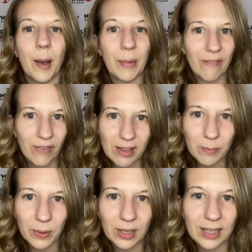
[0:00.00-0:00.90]
my
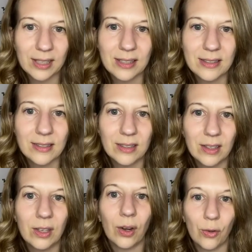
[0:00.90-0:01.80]
Facebook, it is,
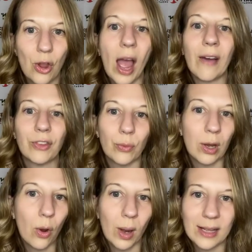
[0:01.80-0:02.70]
you have to
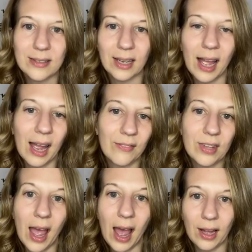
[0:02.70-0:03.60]
request and I have
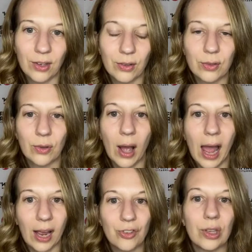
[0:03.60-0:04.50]
to add you. So I
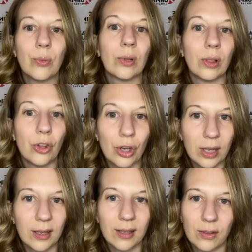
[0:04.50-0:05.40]
actually will
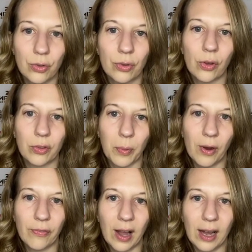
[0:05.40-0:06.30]
look into those
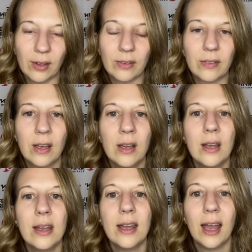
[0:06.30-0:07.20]
profiles.
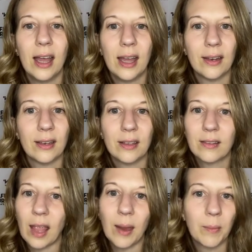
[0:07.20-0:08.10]
And
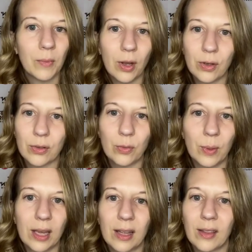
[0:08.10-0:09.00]
same goes with